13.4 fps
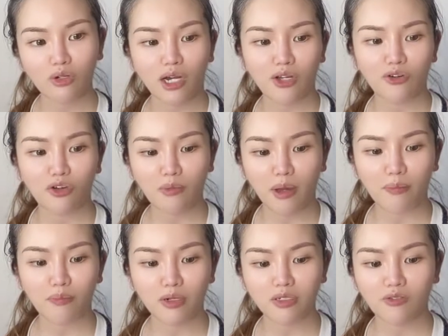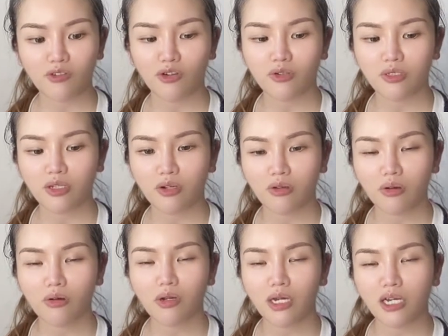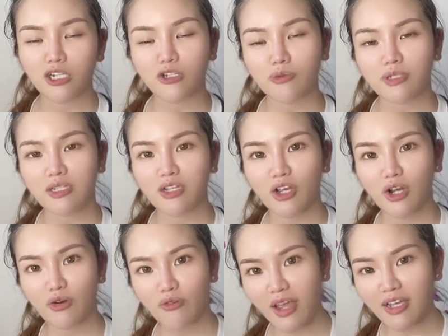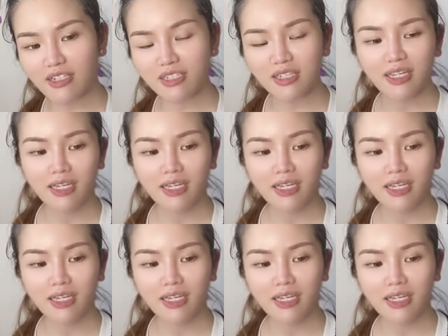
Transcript: I know my unboxing videos are not 100% great,